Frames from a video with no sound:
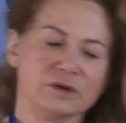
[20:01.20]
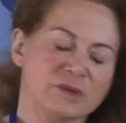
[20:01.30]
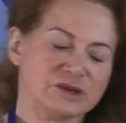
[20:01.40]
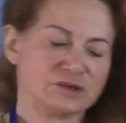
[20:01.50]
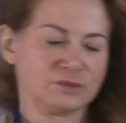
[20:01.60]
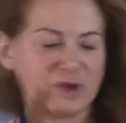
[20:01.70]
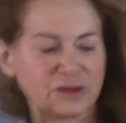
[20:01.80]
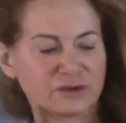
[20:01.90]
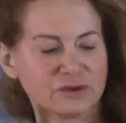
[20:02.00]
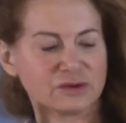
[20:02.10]
here are my two
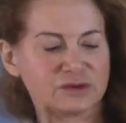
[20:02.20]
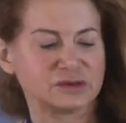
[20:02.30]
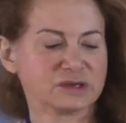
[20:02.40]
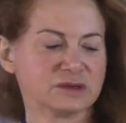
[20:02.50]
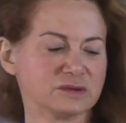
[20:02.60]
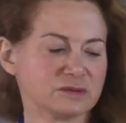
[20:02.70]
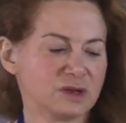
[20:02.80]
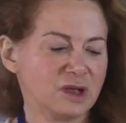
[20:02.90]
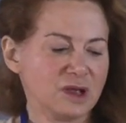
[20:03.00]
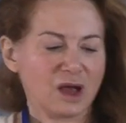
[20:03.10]
mothers,
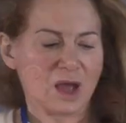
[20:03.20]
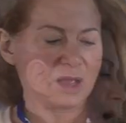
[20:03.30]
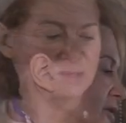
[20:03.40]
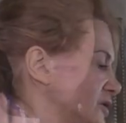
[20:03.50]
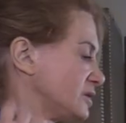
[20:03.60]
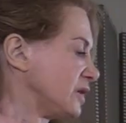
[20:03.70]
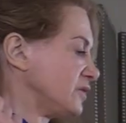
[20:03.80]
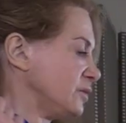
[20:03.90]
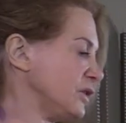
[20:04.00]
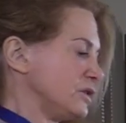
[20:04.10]
and I just love
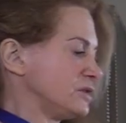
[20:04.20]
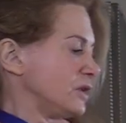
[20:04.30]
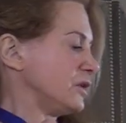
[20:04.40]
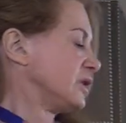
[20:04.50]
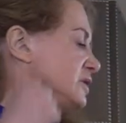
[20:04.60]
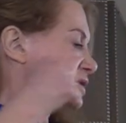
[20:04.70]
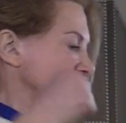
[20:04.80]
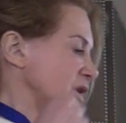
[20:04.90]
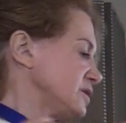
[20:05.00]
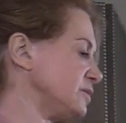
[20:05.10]
the military because it
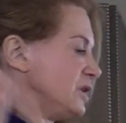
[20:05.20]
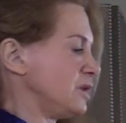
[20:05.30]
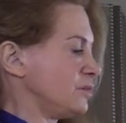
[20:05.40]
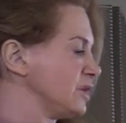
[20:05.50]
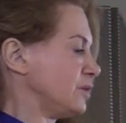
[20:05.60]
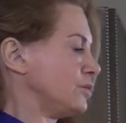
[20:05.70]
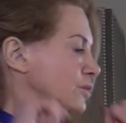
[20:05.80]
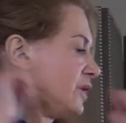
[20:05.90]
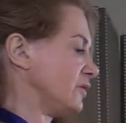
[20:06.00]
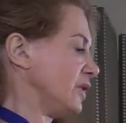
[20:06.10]
lets me be
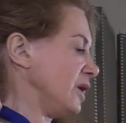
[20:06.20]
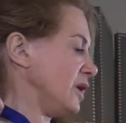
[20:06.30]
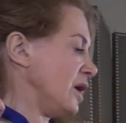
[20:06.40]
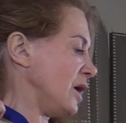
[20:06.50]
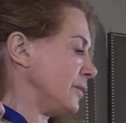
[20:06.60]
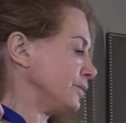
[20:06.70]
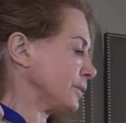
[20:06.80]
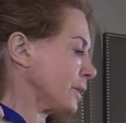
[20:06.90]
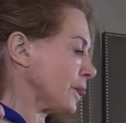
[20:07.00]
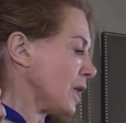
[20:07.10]
whoever I am.
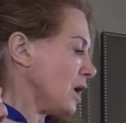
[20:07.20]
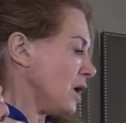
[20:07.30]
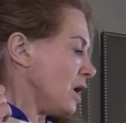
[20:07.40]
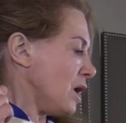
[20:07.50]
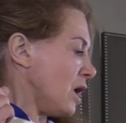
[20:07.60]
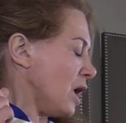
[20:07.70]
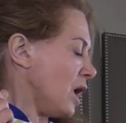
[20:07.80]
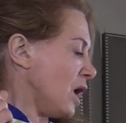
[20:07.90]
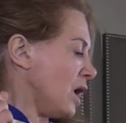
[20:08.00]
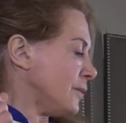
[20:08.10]

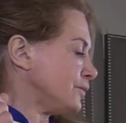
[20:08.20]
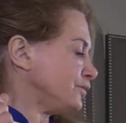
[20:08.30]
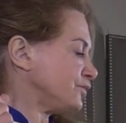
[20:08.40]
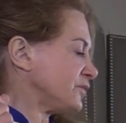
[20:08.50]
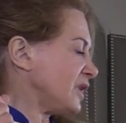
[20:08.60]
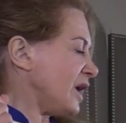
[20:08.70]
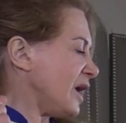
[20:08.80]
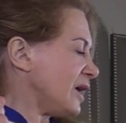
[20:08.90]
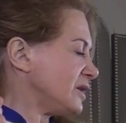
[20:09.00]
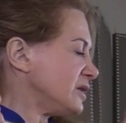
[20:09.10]
And
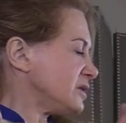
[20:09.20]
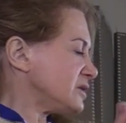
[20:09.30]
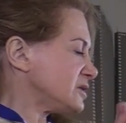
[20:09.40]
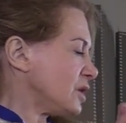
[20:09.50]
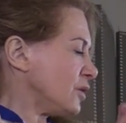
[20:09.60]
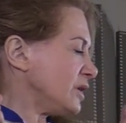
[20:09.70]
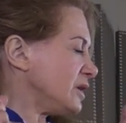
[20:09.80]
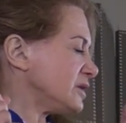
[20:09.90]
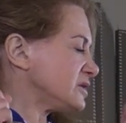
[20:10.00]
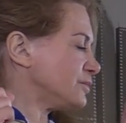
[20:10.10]
so it's